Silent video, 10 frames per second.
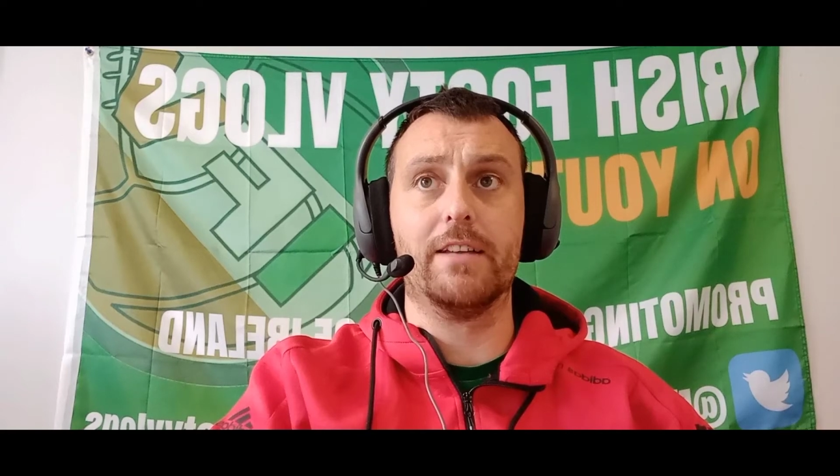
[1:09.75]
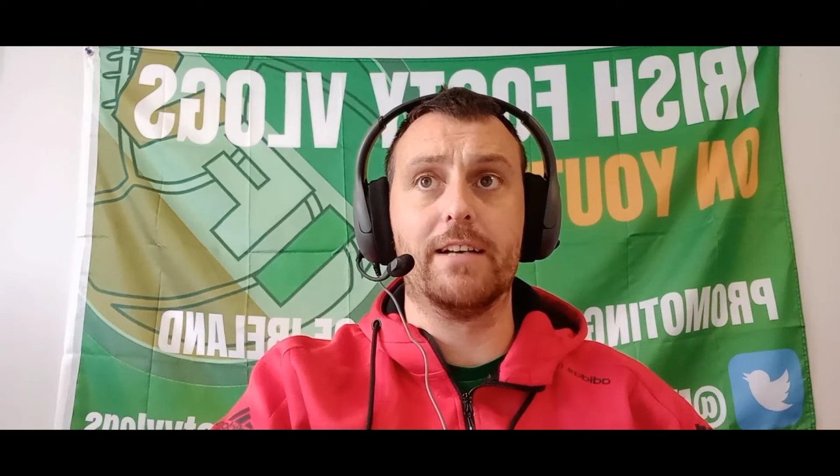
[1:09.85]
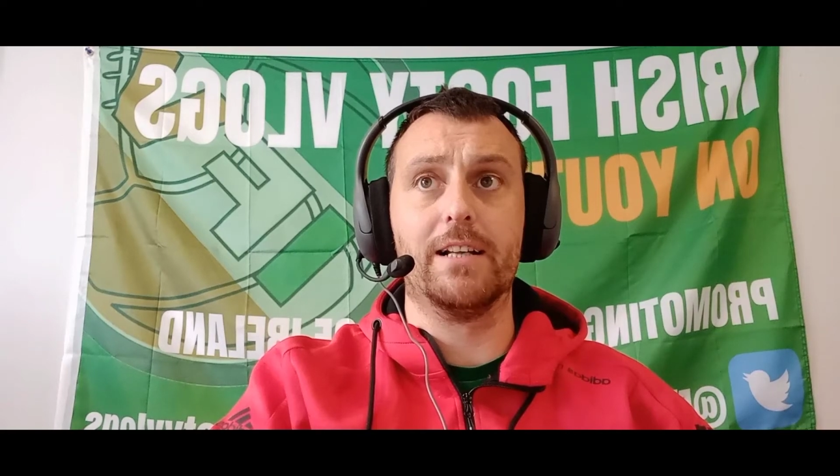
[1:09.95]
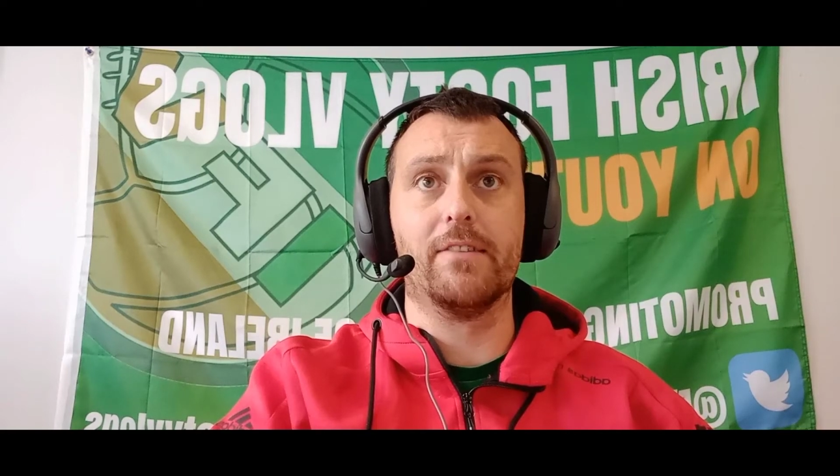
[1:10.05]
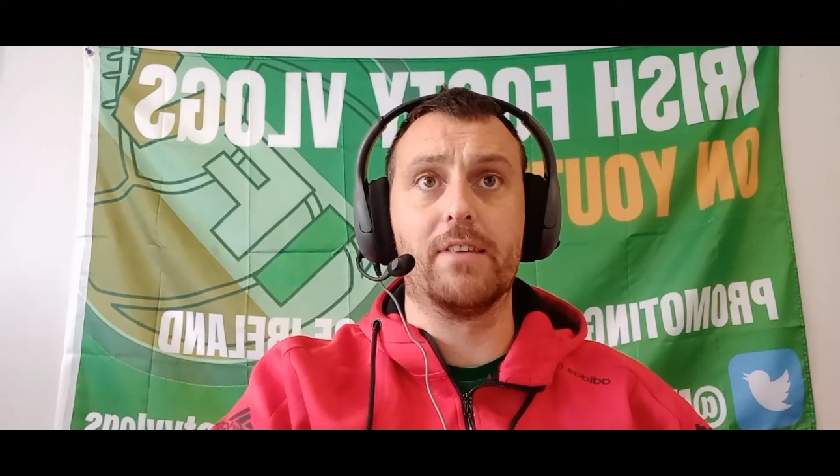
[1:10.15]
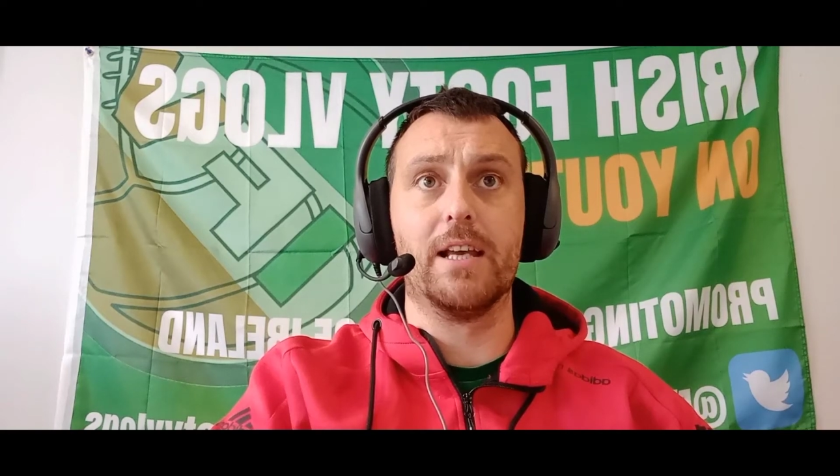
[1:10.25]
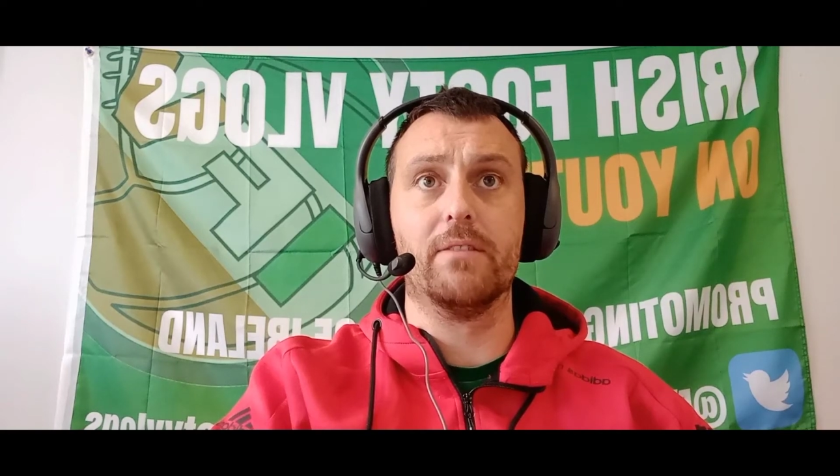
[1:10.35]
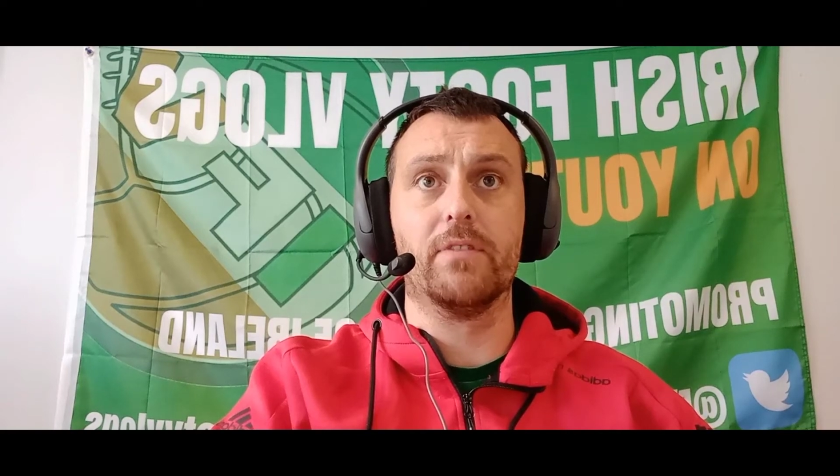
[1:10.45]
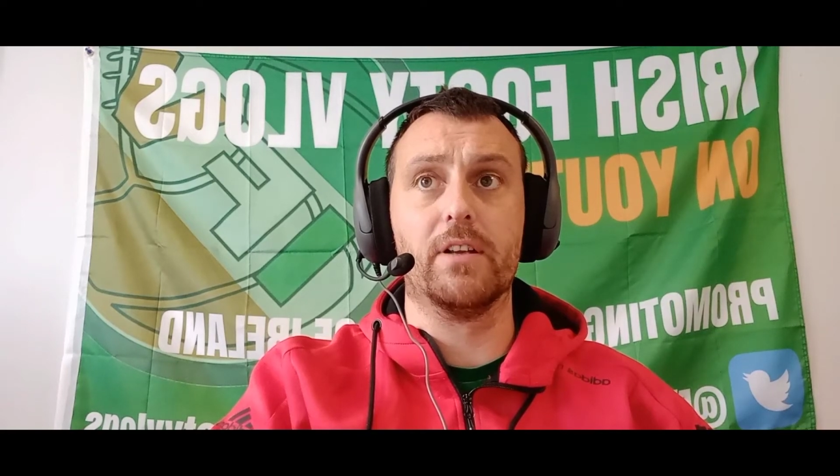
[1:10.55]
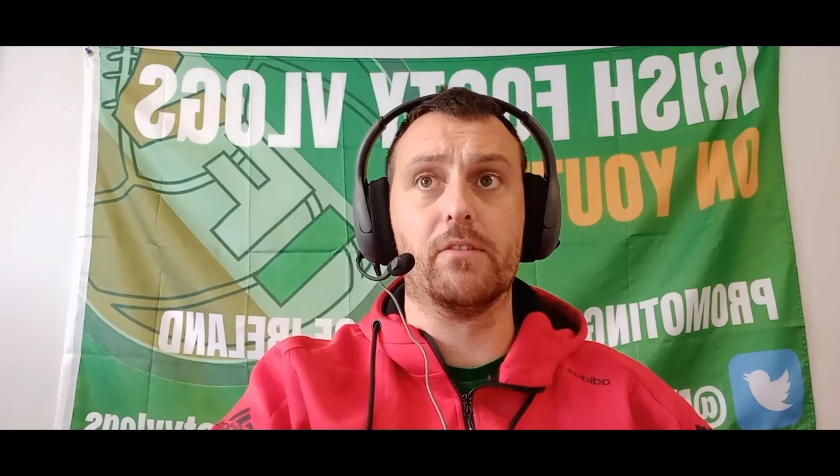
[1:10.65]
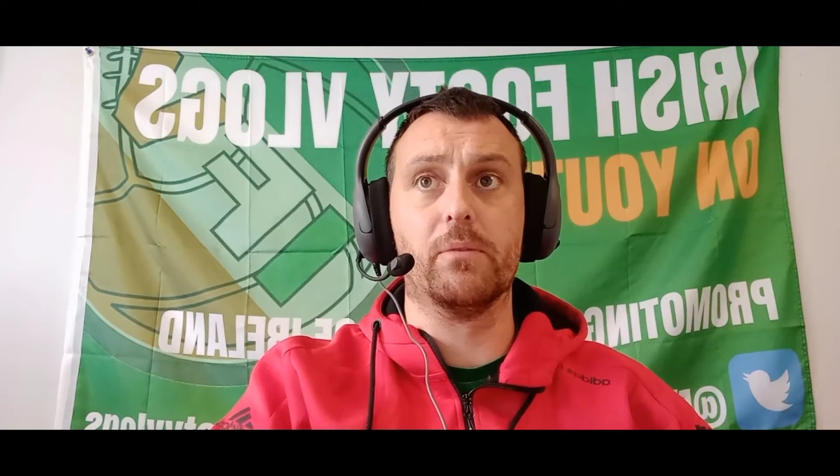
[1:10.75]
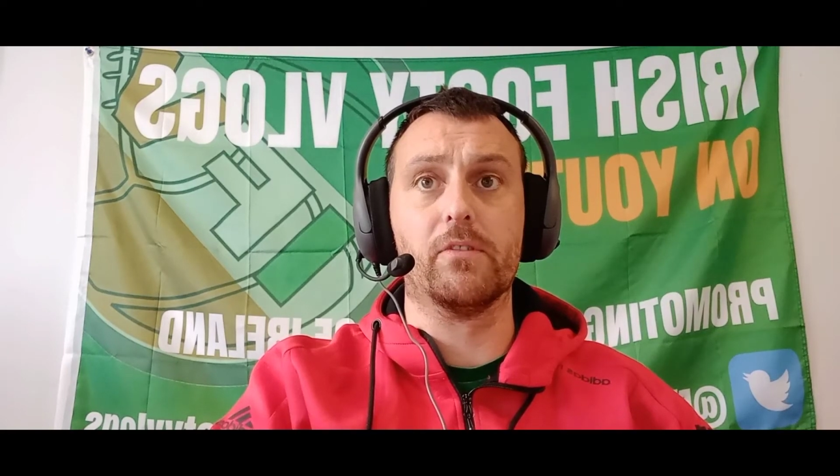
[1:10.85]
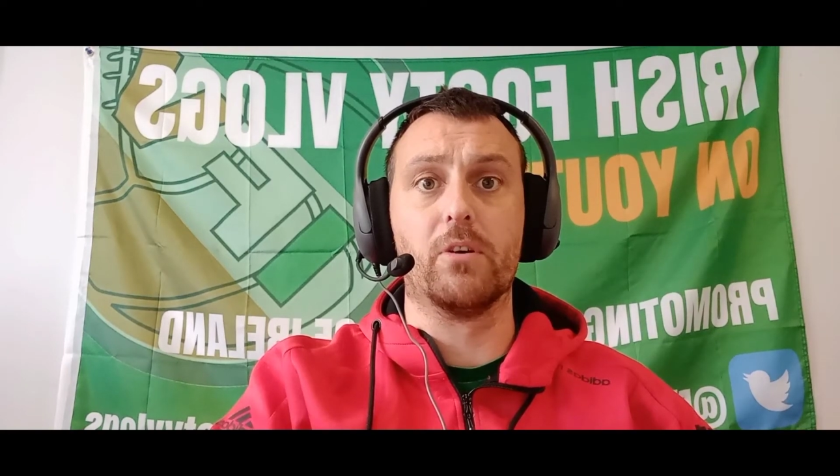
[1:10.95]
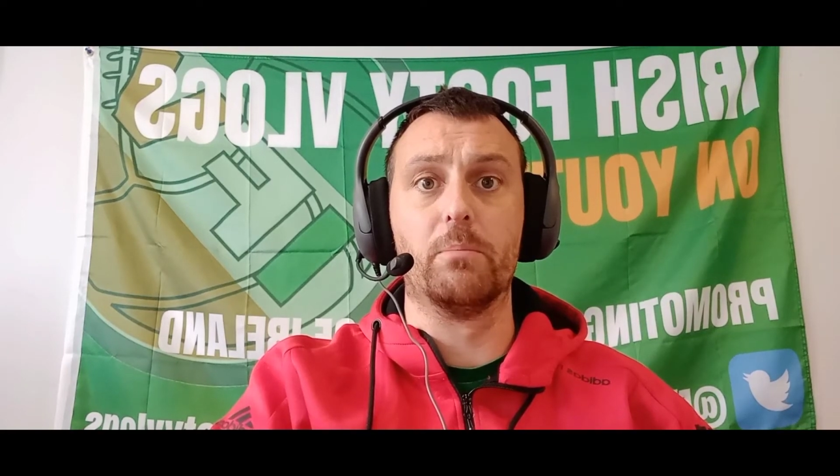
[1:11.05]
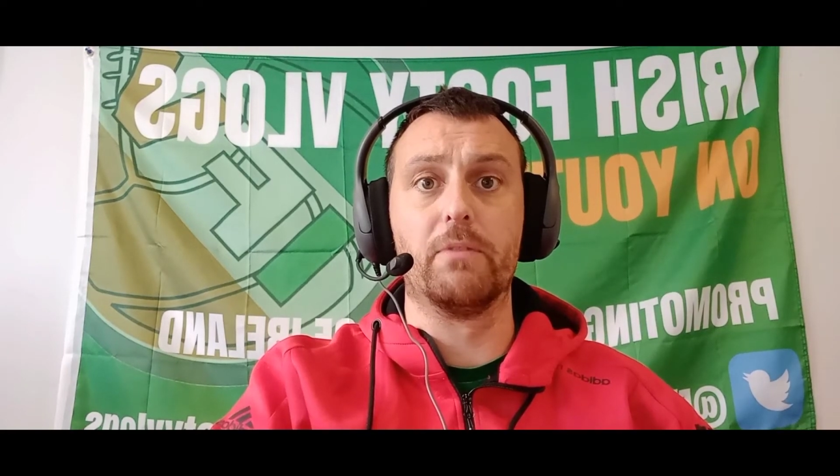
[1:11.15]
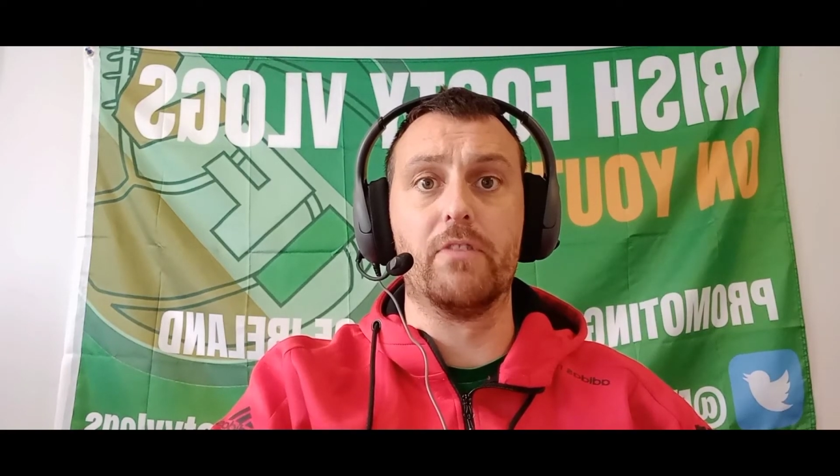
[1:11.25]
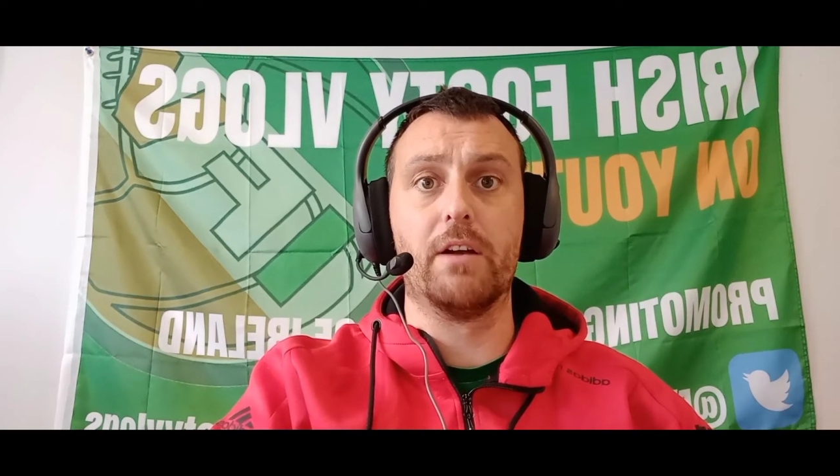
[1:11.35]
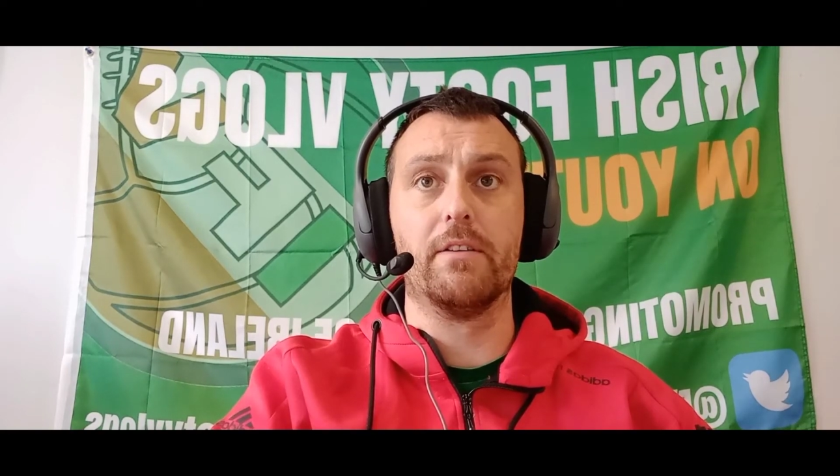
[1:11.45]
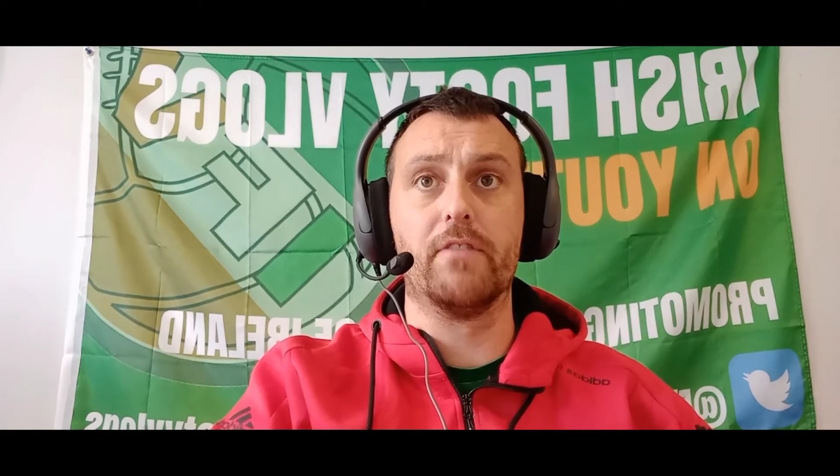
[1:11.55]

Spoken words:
at Tallaght Stadium for this one's going to be very,